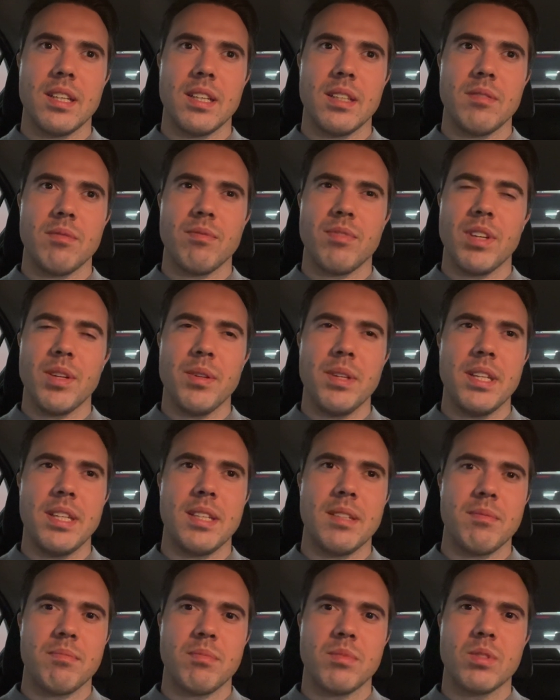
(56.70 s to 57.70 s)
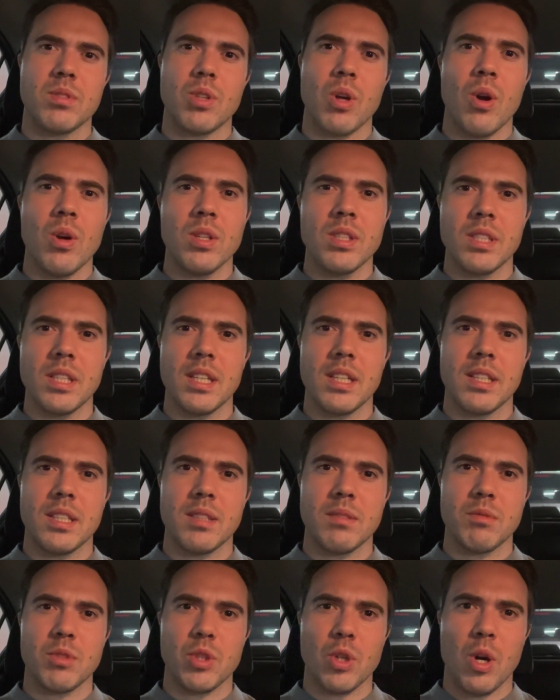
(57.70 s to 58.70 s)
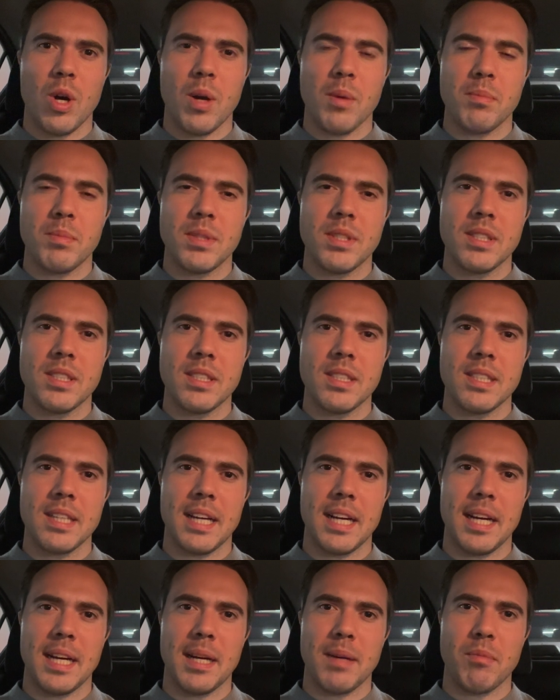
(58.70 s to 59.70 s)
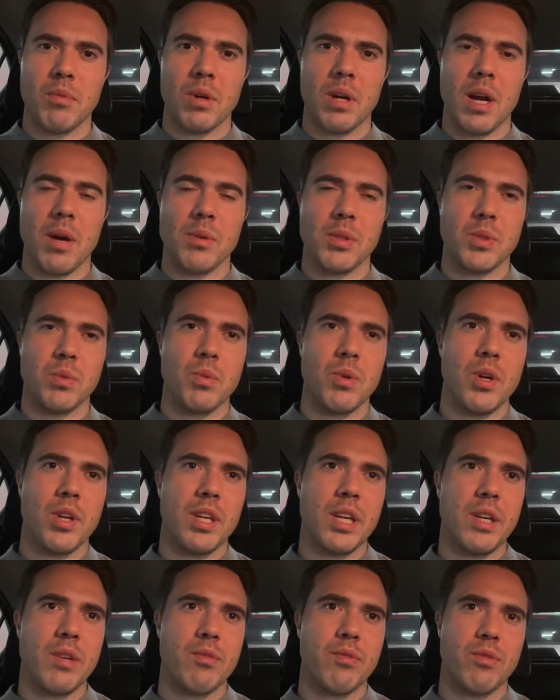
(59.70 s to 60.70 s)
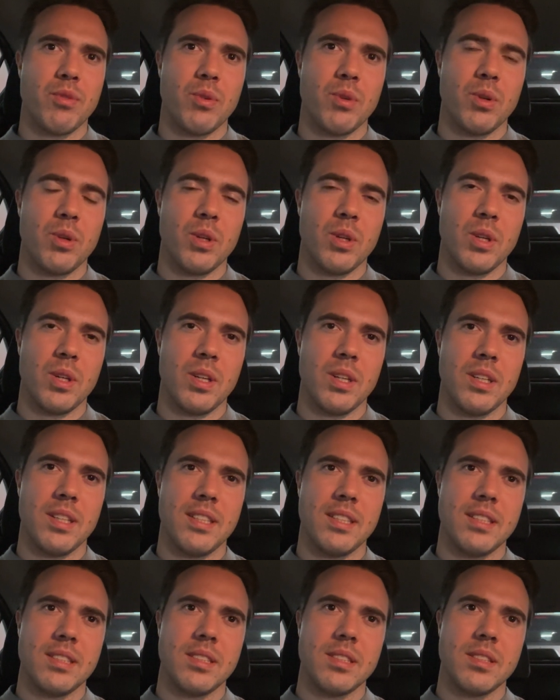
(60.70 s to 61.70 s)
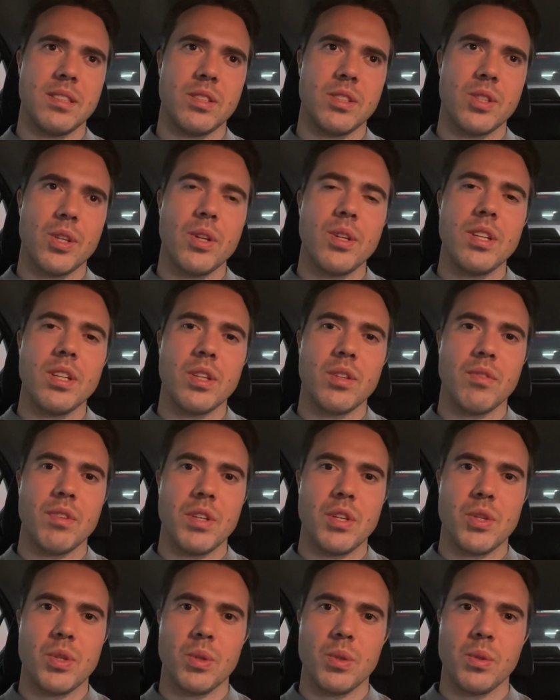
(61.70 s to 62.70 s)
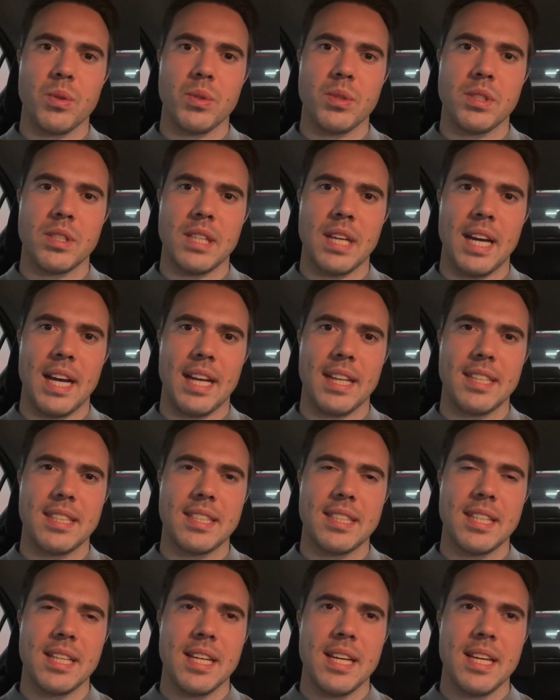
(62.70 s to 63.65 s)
very toxic jobs where I was working for certain individuals that